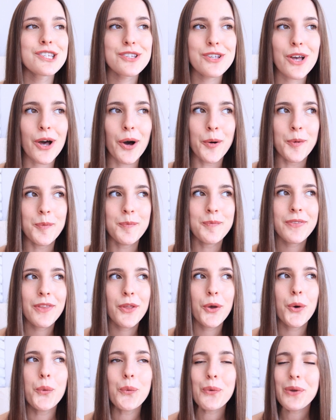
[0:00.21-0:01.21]
So,
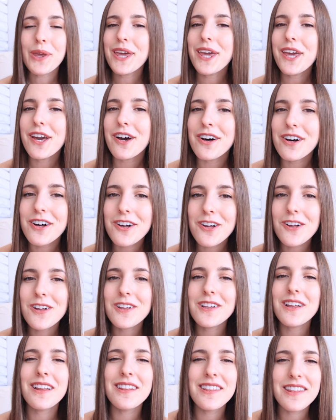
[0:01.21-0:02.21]
we
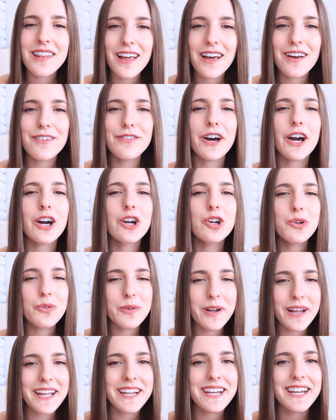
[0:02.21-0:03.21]
all love a
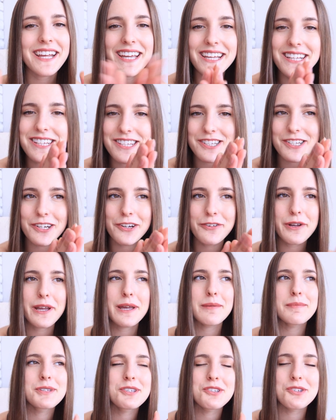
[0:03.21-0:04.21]
great
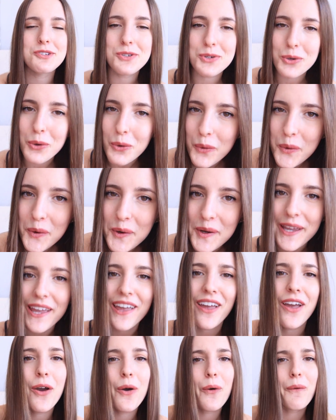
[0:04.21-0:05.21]
Instagram
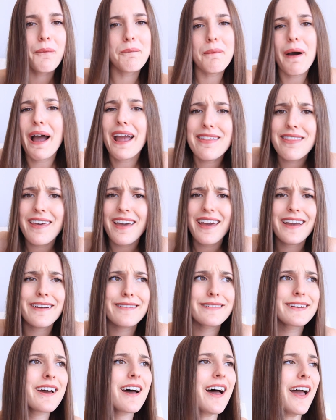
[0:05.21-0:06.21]
story. Why the
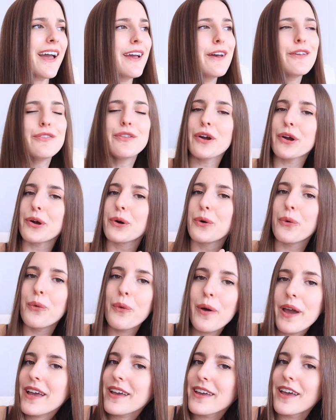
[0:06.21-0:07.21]
heck not? They're
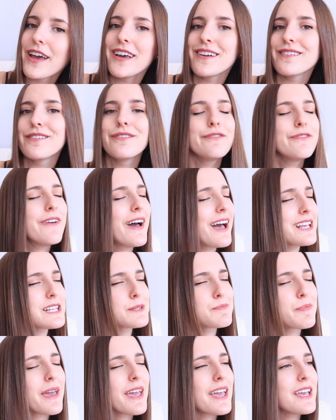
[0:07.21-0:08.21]
quick,
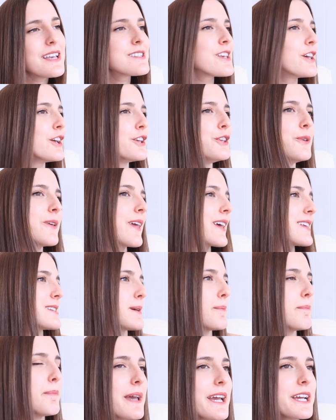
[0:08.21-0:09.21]
fast-paced, you get some
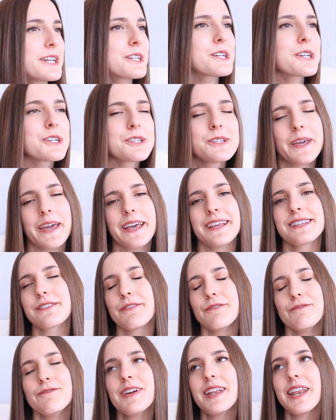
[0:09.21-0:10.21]
pictures, you get
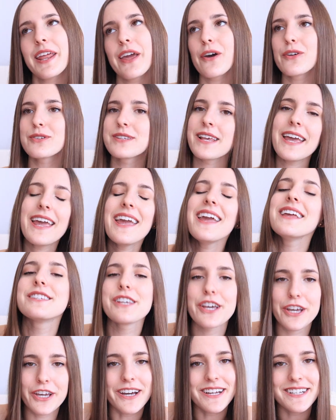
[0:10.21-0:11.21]
some videos, it's
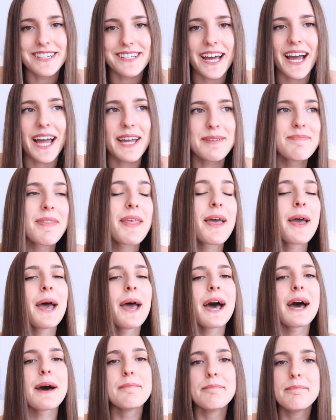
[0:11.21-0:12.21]
a good time.
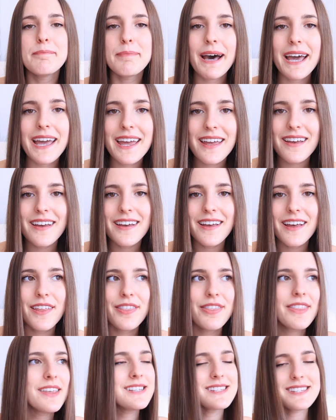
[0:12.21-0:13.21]
But
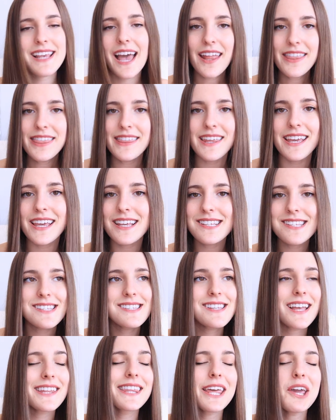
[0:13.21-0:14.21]
the sad thing is
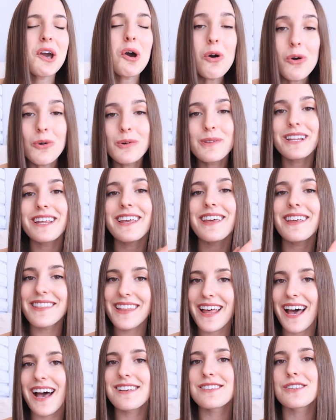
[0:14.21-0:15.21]
that they only
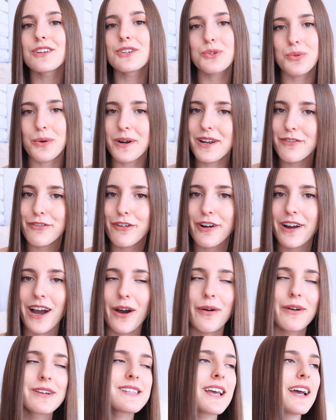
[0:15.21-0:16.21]
last 24
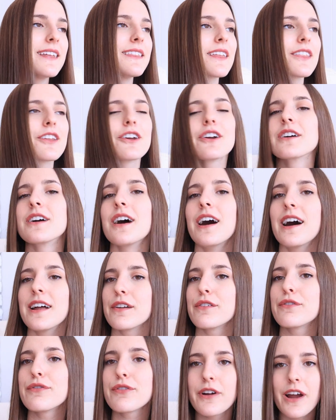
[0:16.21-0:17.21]
hours and then they're gone
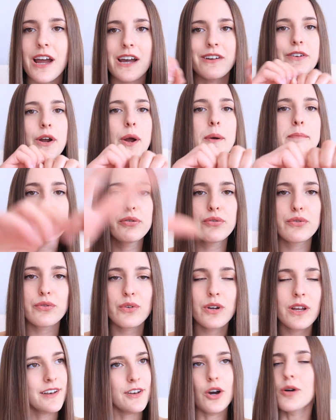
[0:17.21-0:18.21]
forever.
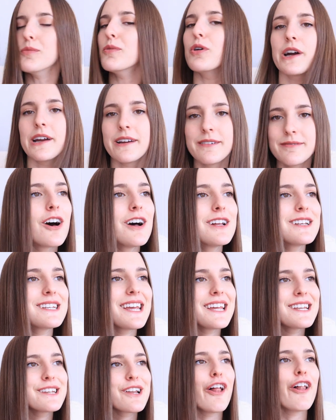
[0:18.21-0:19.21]
No more.
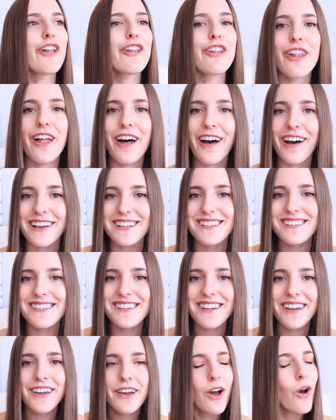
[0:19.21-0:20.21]
Content
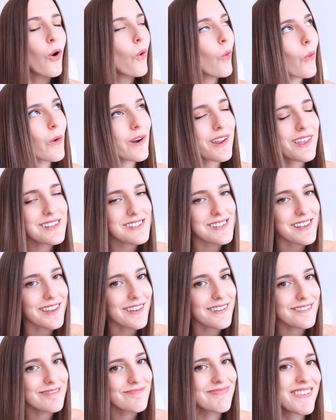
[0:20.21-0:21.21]
lost. Or is it?
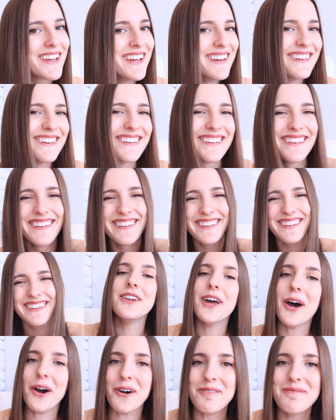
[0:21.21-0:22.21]

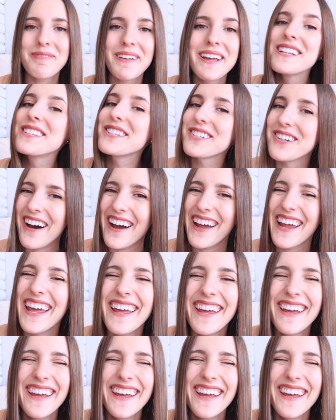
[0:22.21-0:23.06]
No, it's not.